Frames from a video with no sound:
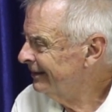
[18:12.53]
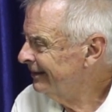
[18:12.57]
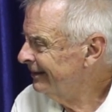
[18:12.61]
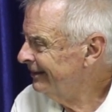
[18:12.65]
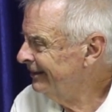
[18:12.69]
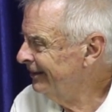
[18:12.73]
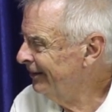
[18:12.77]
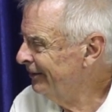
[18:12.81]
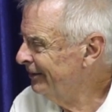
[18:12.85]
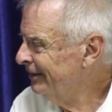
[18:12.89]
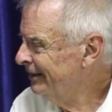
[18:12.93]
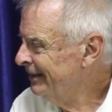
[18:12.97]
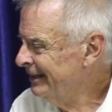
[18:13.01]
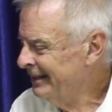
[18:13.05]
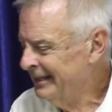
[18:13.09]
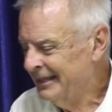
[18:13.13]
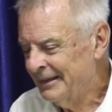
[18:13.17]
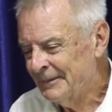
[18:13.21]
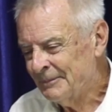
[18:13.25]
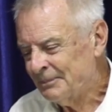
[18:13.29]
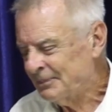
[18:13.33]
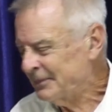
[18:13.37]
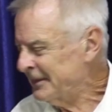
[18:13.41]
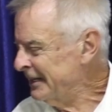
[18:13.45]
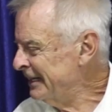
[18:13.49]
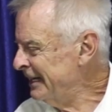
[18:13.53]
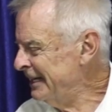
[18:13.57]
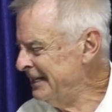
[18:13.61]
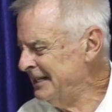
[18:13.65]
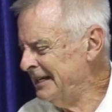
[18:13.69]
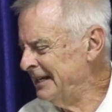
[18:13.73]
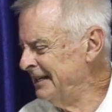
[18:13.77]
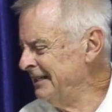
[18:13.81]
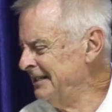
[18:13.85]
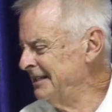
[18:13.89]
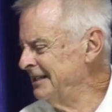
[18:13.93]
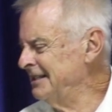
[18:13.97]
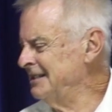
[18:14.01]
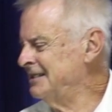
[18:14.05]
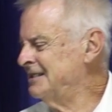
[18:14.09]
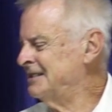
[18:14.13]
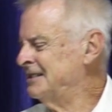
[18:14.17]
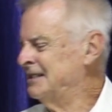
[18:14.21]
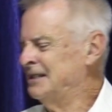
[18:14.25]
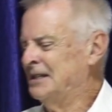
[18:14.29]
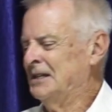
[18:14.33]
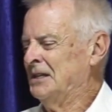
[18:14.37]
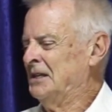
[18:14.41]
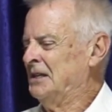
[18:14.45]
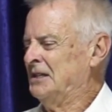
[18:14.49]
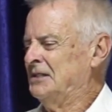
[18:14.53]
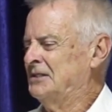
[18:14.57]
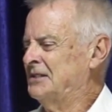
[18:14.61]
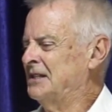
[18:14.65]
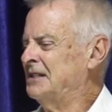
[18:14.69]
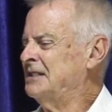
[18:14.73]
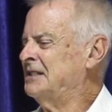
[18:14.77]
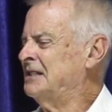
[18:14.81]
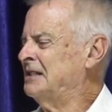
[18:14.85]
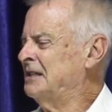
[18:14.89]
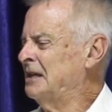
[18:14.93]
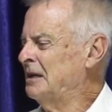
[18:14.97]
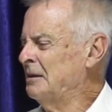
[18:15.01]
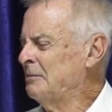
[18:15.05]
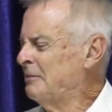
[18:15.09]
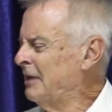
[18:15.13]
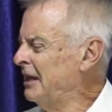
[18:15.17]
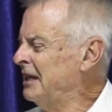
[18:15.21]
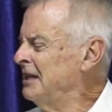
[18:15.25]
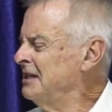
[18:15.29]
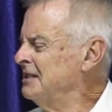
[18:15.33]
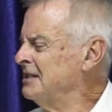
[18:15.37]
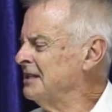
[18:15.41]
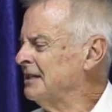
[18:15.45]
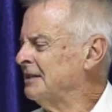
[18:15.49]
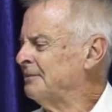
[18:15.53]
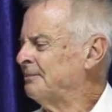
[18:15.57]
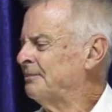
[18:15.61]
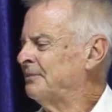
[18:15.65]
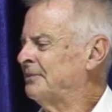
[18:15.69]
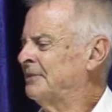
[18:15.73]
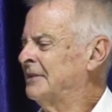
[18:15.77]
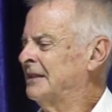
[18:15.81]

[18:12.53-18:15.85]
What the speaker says: It is just amazing.